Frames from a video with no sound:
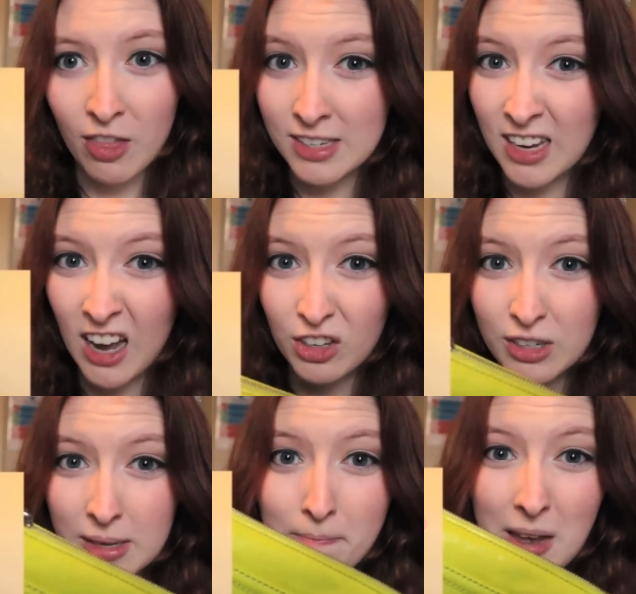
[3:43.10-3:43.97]
This
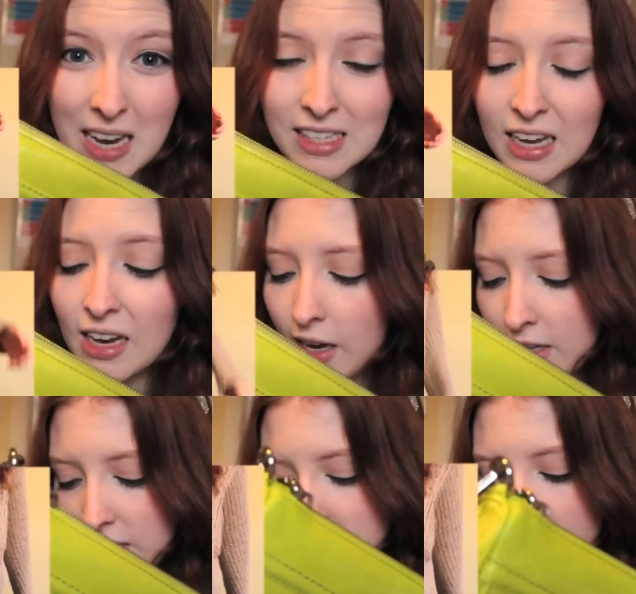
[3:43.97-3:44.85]
color is amazing.
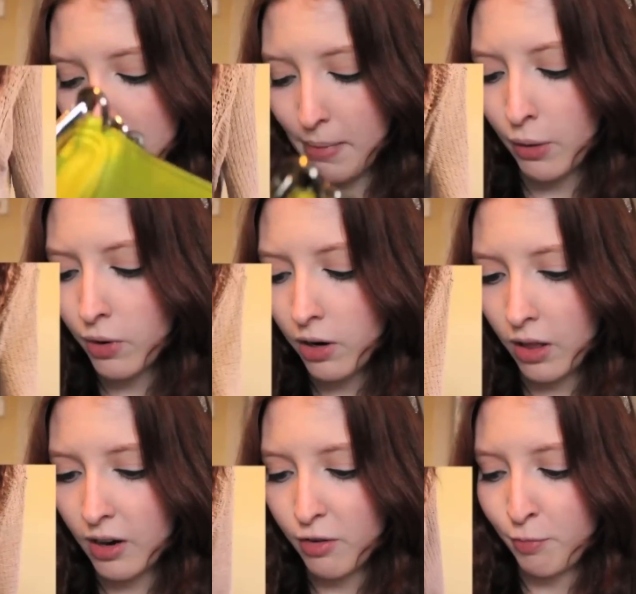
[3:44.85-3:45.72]
It's I wear a
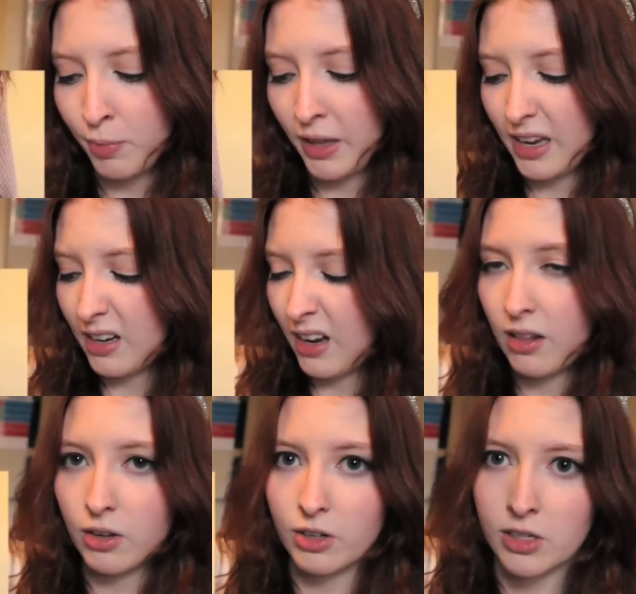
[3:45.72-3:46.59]
lot of plain
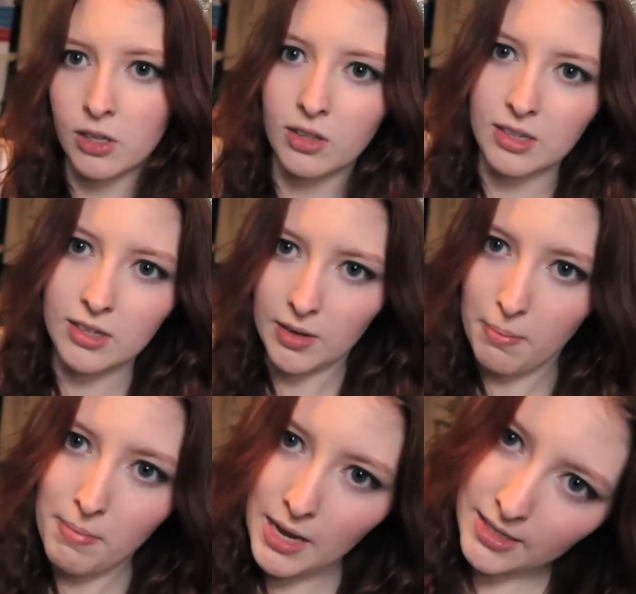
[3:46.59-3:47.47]
colors, so this is an
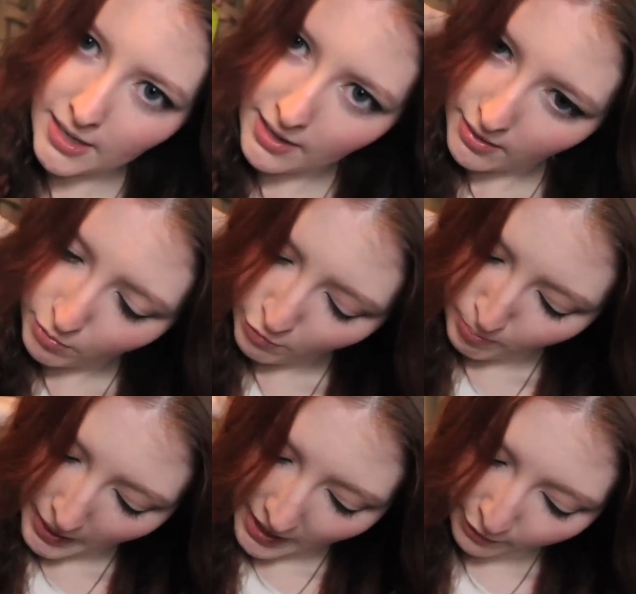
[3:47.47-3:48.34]
amazing
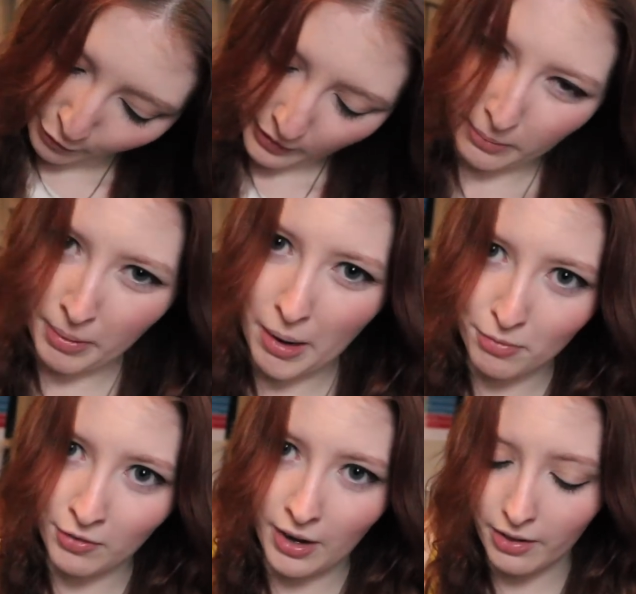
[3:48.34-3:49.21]
bag for like a
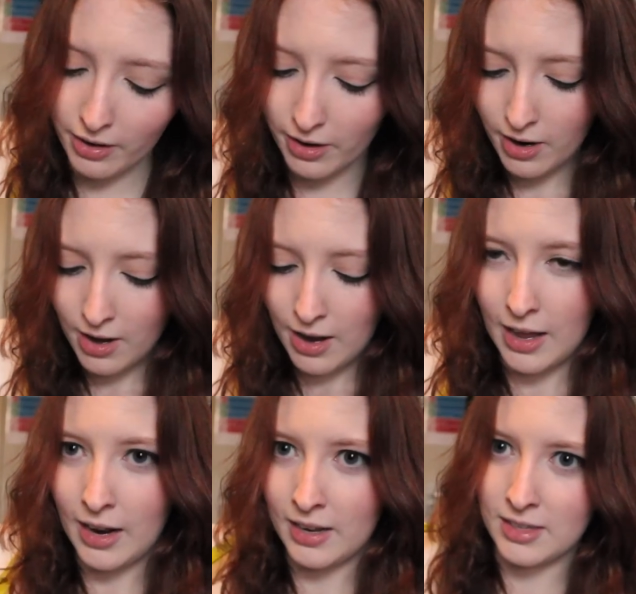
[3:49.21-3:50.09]
pop of color.
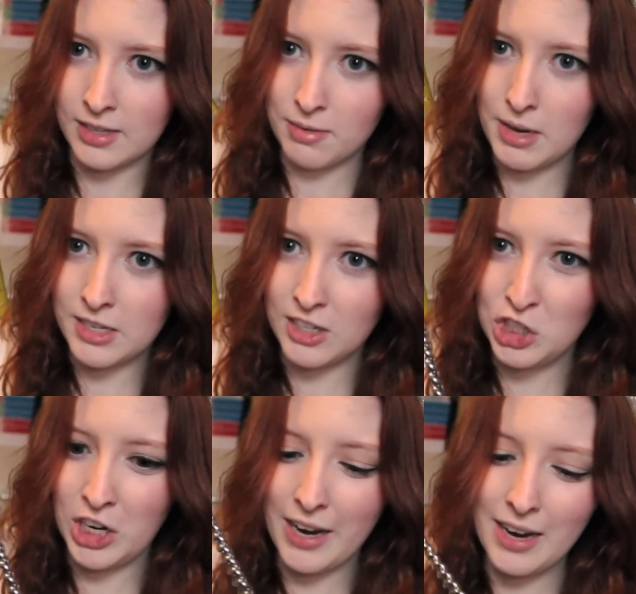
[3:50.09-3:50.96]
It has this amazing
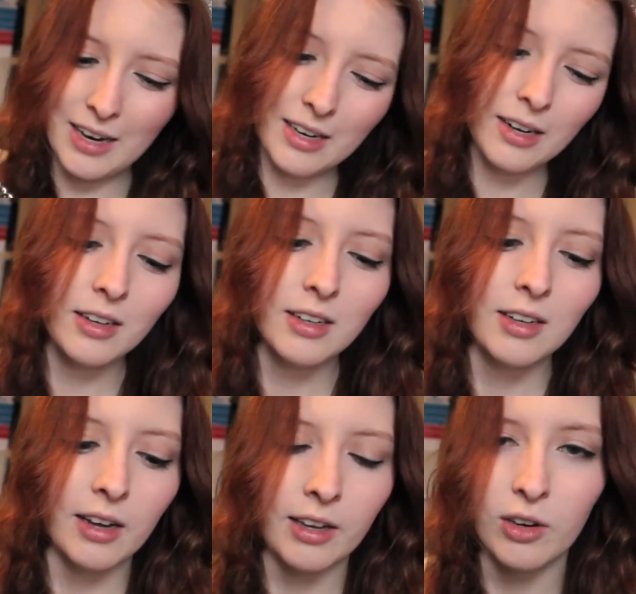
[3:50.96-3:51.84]
chain.
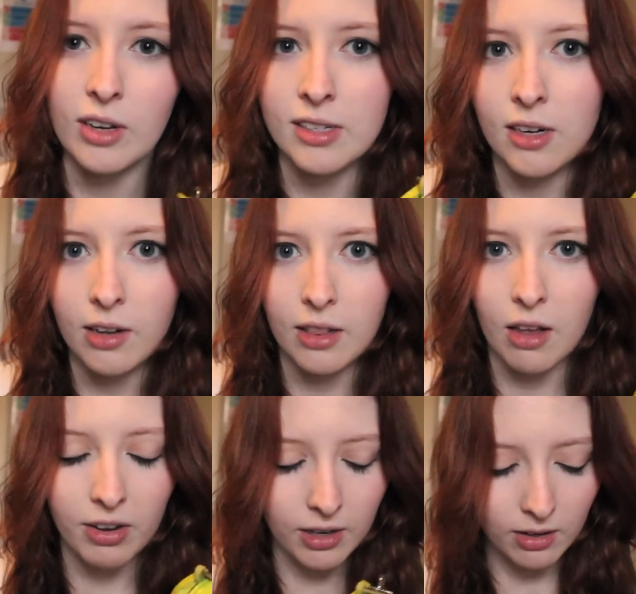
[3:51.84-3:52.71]
Can you guys tell I
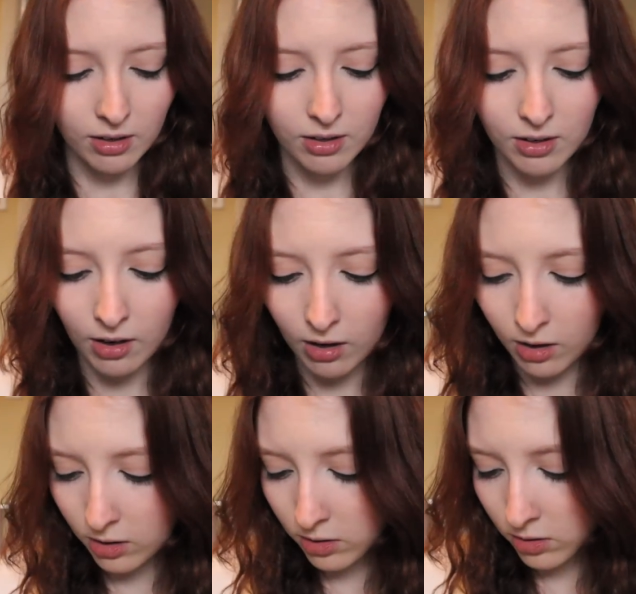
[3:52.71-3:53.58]
love it?
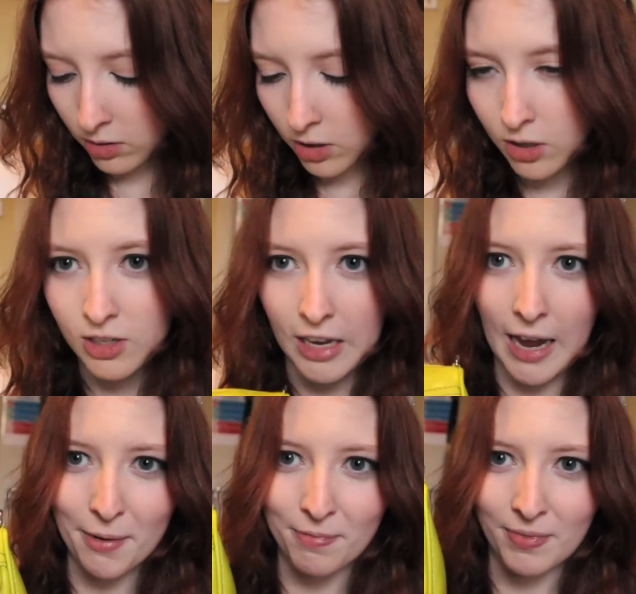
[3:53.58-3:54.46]
Oh, so
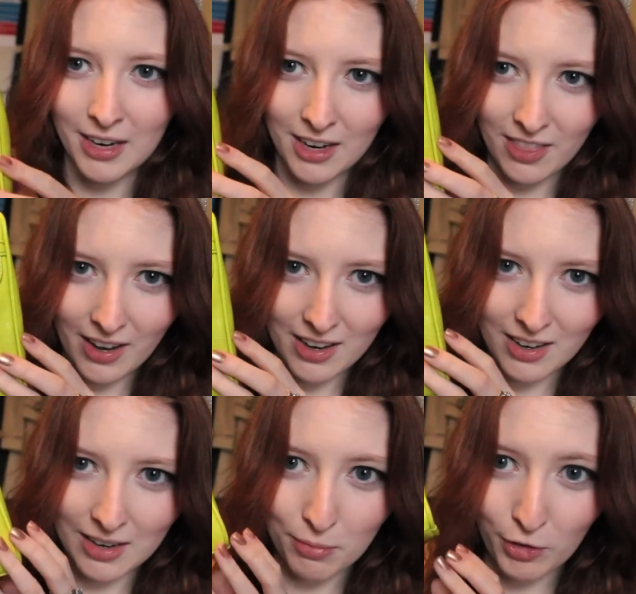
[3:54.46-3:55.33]
yeah, I got
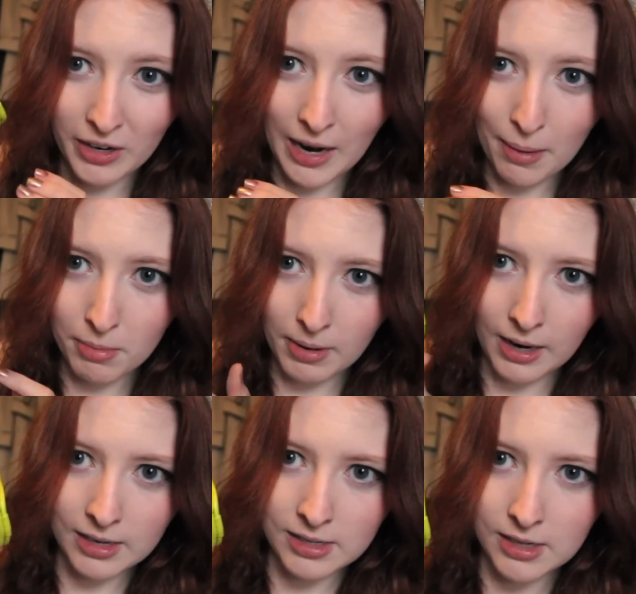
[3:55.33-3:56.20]
that. I'm very happy about
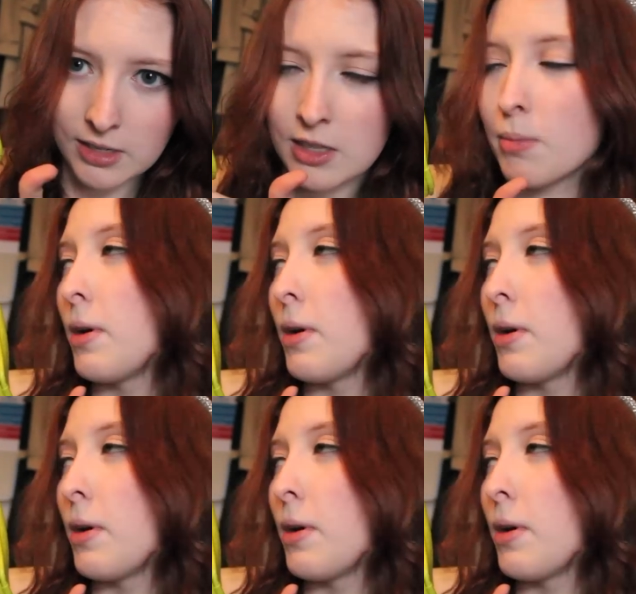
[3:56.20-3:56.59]
it. It has studs at the